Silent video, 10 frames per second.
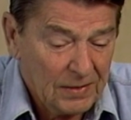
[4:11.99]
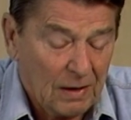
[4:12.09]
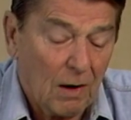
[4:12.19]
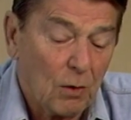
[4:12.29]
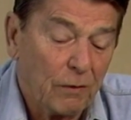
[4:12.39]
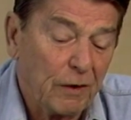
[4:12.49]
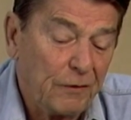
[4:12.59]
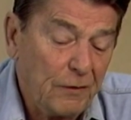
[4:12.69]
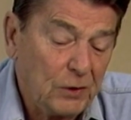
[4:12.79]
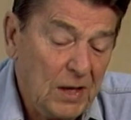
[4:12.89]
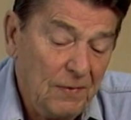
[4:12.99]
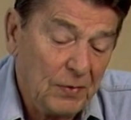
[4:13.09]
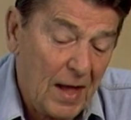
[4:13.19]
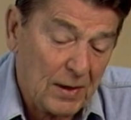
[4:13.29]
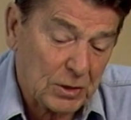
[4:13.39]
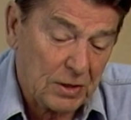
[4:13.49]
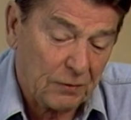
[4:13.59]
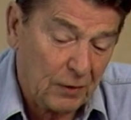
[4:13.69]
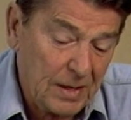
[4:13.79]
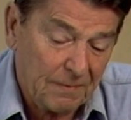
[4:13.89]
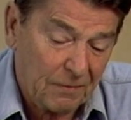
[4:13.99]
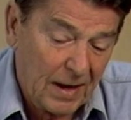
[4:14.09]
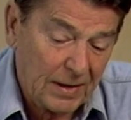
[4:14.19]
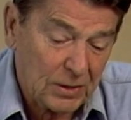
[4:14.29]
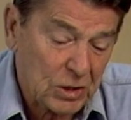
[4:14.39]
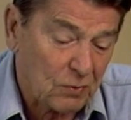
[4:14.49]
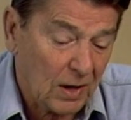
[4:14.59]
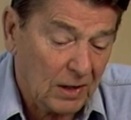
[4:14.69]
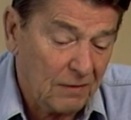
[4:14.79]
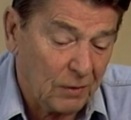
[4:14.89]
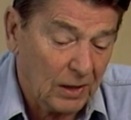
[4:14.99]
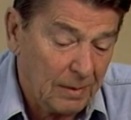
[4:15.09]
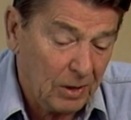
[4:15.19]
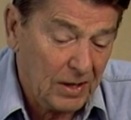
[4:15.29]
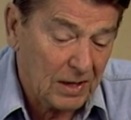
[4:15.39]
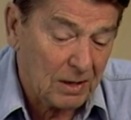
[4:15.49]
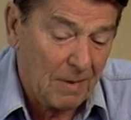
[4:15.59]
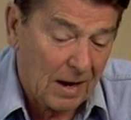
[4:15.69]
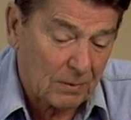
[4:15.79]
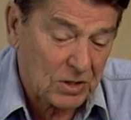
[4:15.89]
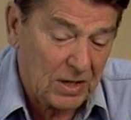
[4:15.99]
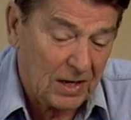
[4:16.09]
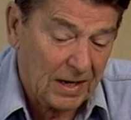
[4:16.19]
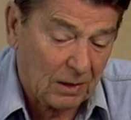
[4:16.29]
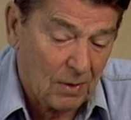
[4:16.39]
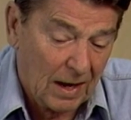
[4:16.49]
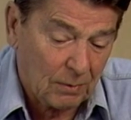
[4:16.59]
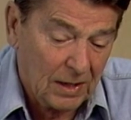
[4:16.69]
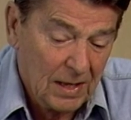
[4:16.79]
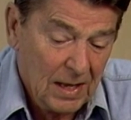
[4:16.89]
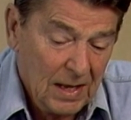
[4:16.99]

There are over fifteen thousand freedom fighters struggling for liberty and democracy in Nicaragua